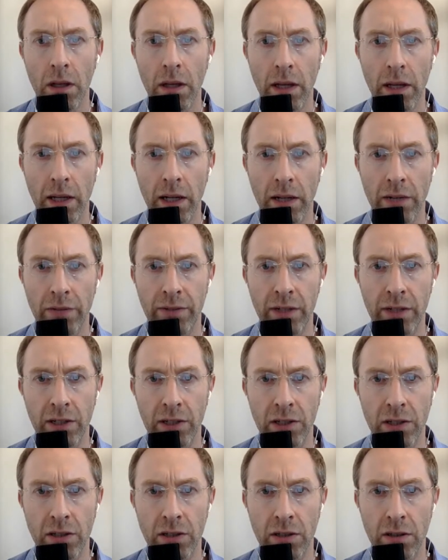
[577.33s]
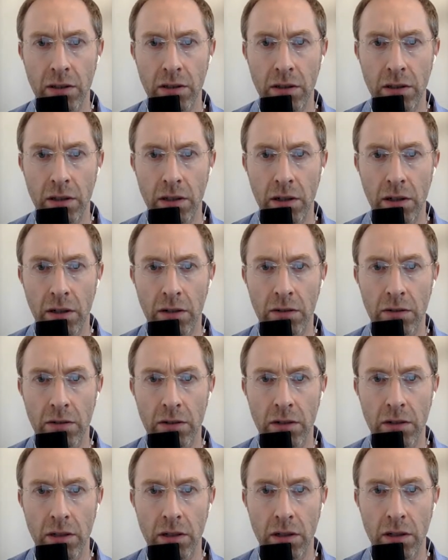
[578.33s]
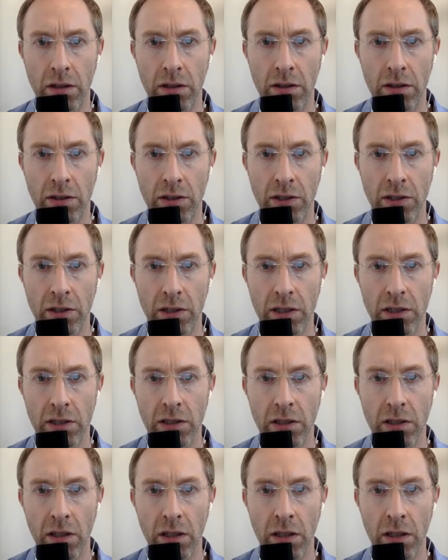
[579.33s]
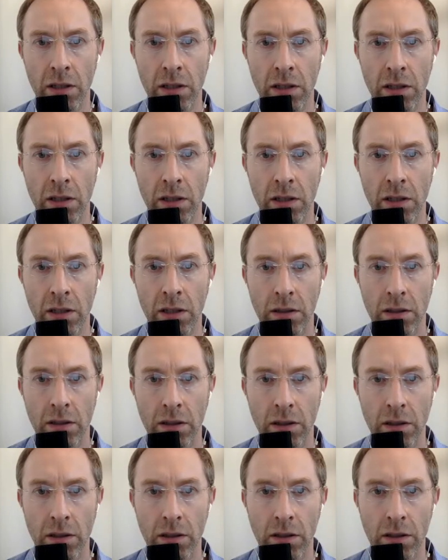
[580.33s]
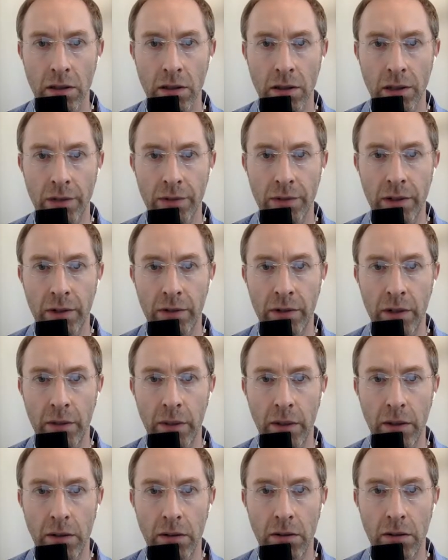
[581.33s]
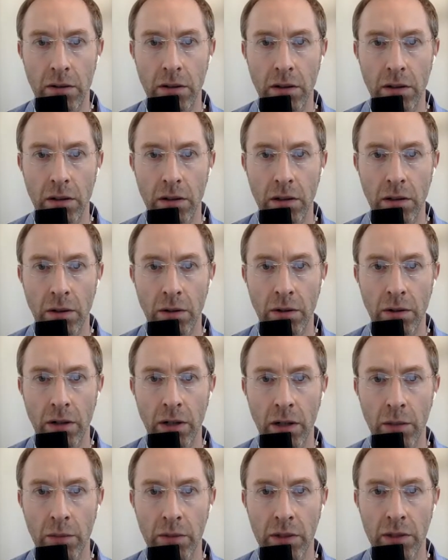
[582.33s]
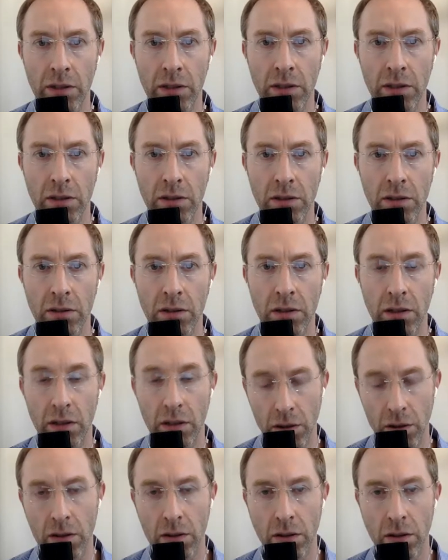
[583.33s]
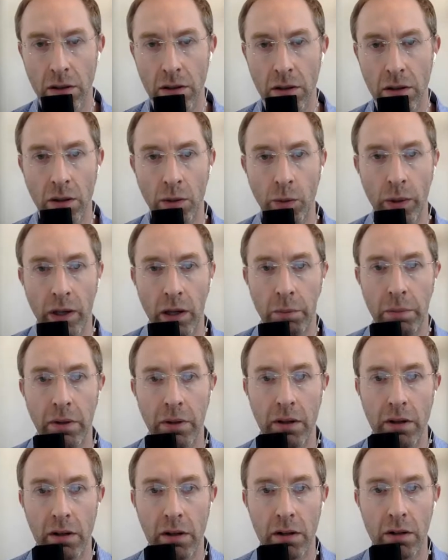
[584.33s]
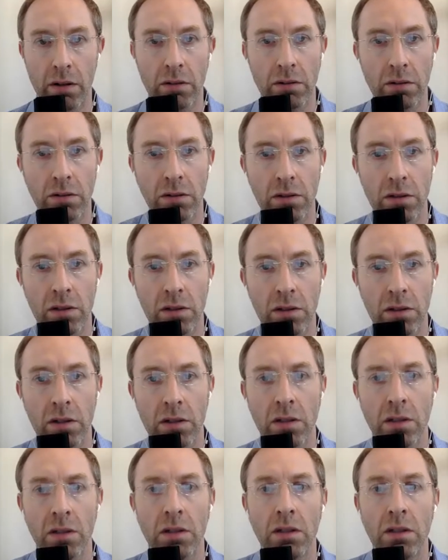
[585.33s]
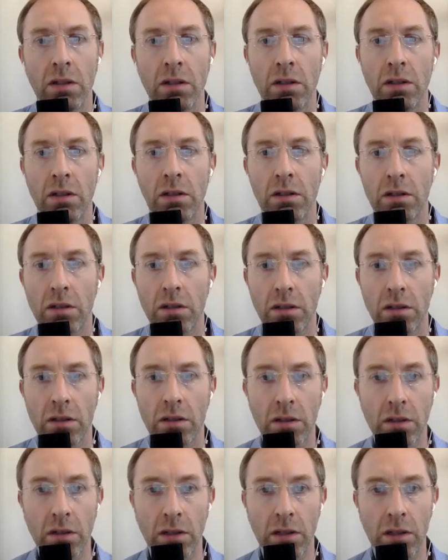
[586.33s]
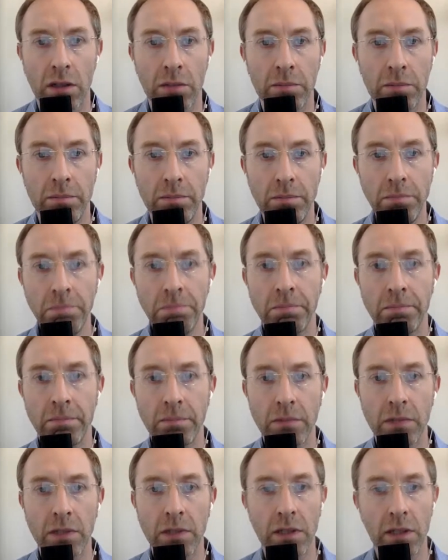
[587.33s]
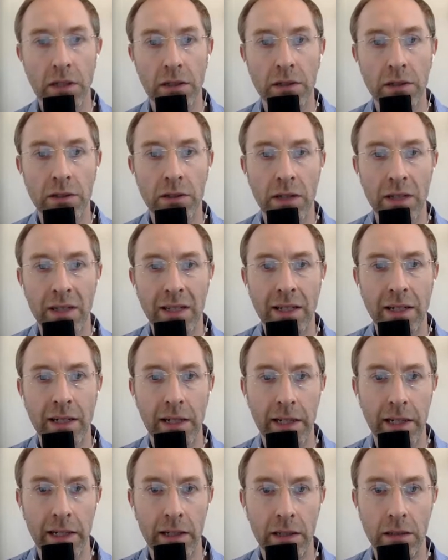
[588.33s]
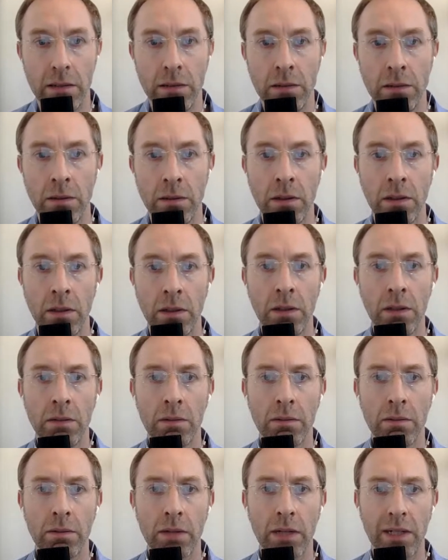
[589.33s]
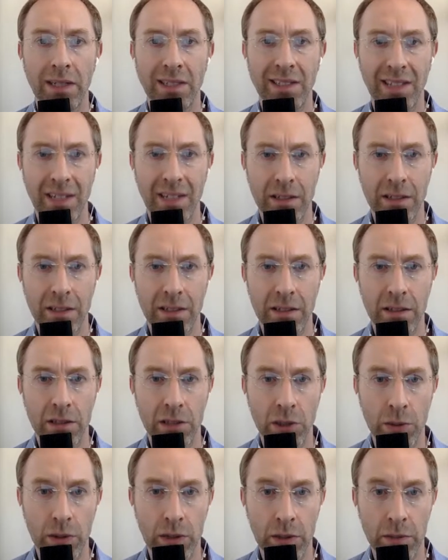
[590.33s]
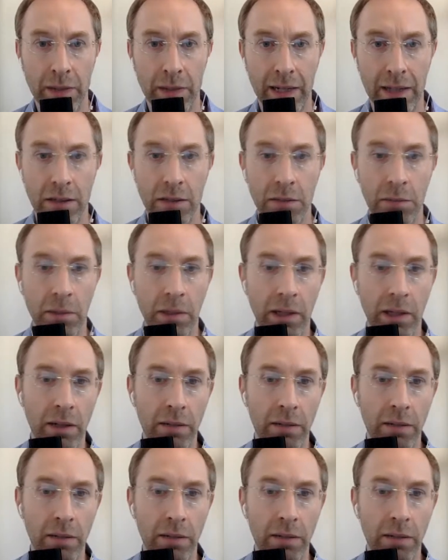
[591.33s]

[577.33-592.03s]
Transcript: I finished the article on Zelensky. So I've now read about all the Ukrainian presidents in the Wikipedia articles on him and the others. And then I decided to switch back to my